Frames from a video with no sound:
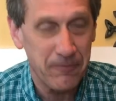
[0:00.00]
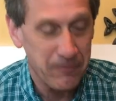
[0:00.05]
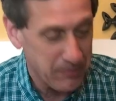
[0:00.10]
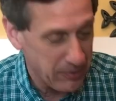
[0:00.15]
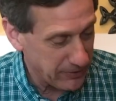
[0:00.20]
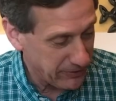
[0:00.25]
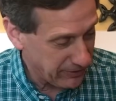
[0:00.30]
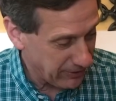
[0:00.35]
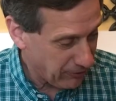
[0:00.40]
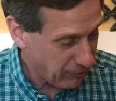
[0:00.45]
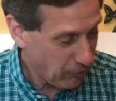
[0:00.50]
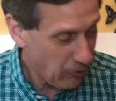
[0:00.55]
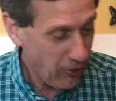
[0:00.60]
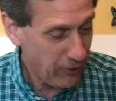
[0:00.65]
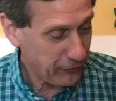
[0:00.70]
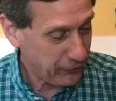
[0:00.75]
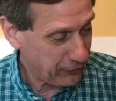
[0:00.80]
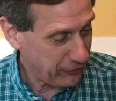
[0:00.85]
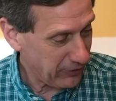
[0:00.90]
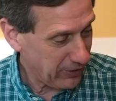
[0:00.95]
But the
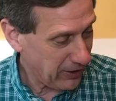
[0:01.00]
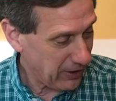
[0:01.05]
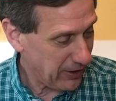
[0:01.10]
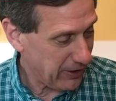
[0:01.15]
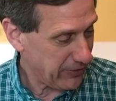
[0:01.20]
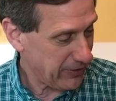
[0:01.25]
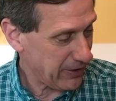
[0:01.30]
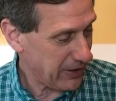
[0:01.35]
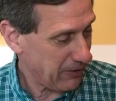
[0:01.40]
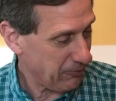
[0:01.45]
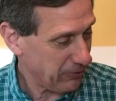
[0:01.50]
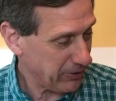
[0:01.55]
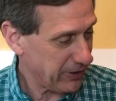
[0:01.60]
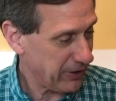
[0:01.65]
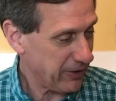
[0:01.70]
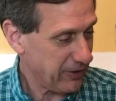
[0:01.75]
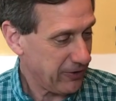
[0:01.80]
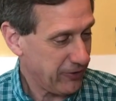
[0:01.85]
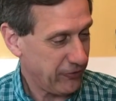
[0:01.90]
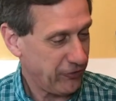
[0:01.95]
cross that I want to
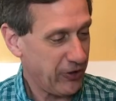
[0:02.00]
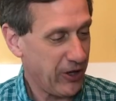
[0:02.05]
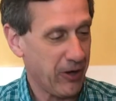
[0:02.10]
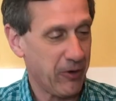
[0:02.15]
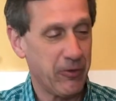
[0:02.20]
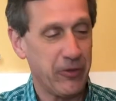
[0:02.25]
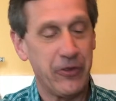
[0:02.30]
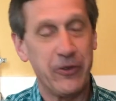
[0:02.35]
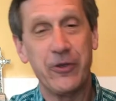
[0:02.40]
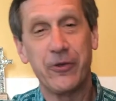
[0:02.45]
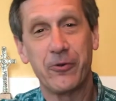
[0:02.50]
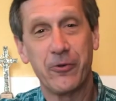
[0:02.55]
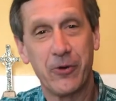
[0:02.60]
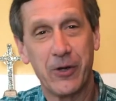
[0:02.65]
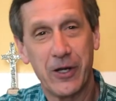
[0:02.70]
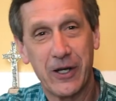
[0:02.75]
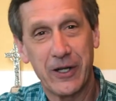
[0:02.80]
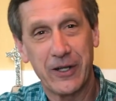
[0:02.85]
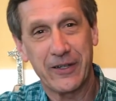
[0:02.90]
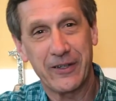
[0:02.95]
share with you
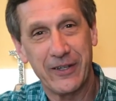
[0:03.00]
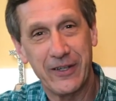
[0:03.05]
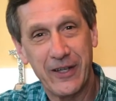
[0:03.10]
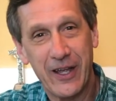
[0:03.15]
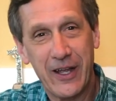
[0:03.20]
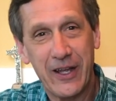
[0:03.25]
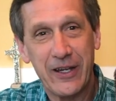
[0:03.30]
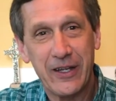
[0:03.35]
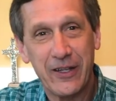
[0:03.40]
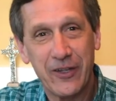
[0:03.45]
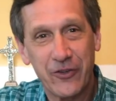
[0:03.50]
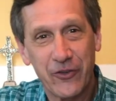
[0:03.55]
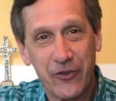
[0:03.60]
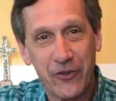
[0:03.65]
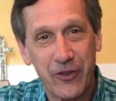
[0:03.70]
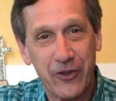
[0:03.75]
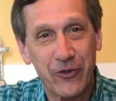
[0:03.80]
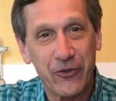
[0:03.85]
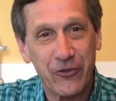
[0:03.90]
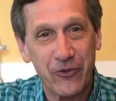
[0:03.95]
tonight is
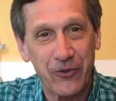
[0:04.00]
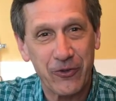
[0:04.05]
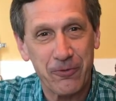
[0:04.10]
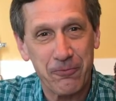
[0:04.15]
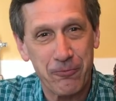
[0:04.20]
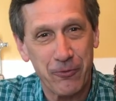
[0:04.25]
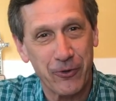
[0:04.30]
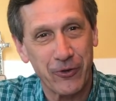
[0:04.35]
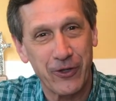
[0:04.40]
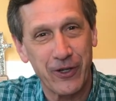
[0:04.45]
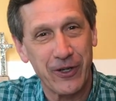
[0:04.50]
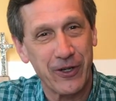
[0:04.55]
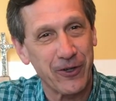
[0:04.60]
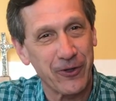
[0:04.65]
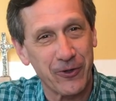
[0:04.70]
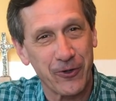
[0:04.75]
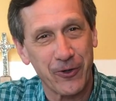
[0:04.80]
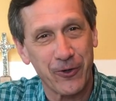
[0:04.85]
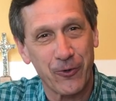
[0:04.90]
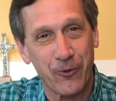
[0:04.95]
this
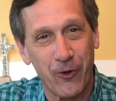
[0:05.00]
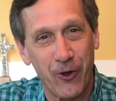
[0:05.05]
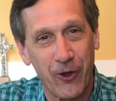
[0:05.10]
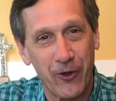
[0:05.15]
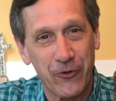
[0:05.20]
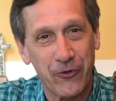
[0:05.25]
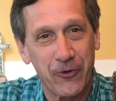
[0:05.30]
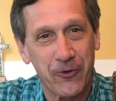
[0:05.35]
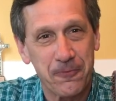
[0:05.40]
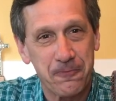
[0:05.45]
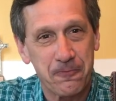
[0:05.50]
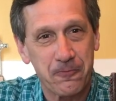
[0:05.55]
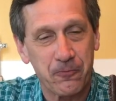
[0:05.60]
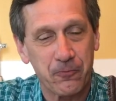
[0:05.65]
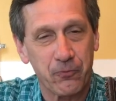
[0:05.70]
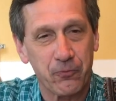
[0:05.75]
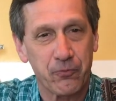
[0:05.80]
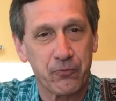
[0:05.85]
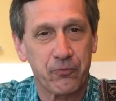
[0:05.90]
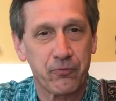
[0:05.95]
particular cross.
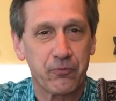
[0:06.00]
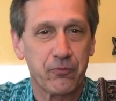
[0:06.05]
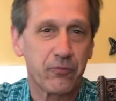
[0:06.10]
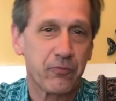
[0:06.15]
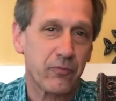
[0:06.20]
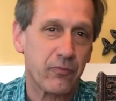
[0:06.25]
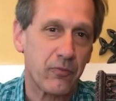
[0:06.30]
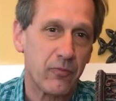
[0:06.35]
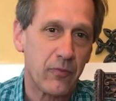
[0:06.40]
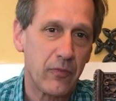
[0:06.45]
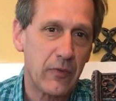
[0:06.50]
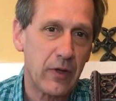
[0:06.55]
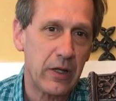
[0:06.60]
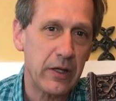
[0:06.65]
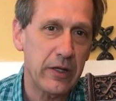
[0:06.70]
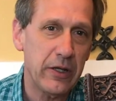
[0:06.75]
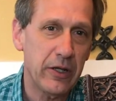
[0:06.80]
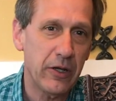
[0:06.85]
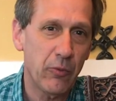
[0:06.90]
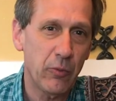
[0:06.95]

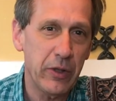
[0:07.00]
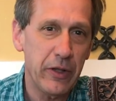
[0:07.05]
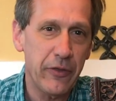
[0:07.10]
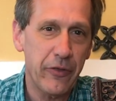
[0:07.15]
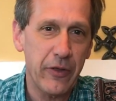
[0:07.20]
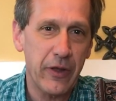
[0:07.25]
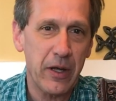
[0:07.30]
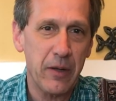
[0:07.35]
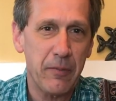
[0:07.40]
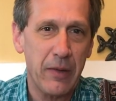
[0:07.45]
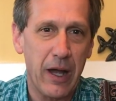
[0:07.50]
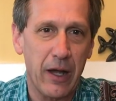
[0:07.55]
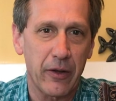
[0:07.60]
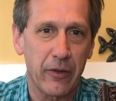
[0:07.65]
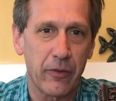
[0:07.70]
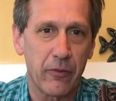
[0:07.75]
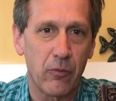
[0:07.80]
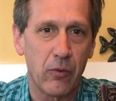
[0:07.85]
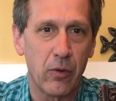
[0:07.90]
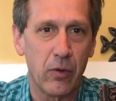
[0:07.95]
You know, when you think
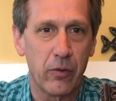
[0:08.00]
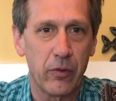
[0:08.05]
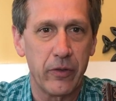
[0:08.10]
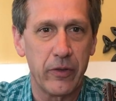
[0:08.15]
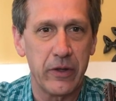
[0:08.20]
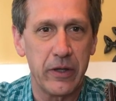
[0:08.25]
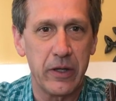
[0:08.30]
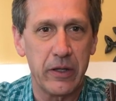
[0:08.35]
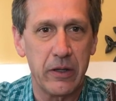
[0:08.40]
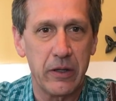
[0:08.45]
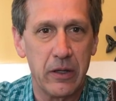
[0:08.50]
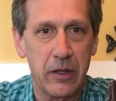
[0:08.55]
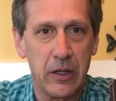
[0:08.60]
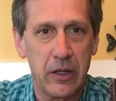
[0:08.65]
about the